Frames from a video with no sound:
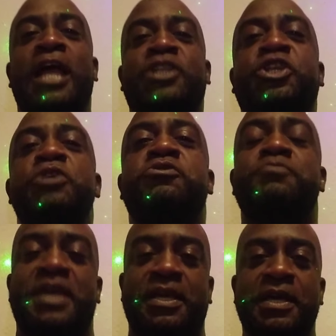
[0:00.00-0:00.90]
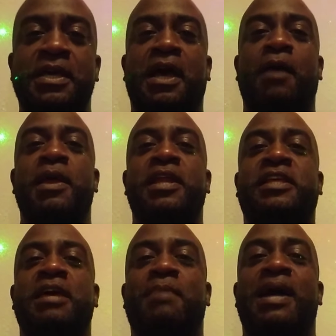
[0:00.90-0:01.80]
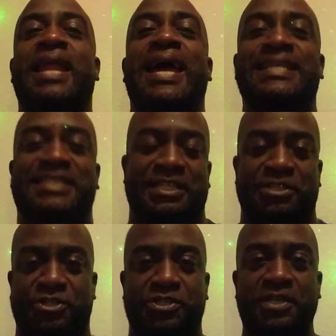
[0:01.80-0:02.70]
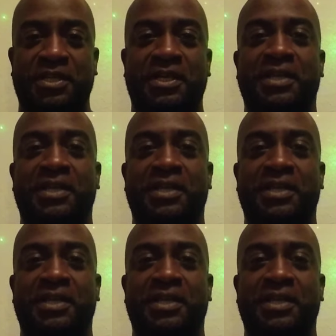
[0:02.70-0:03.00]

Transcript: Excuse me, I'm here to get my license.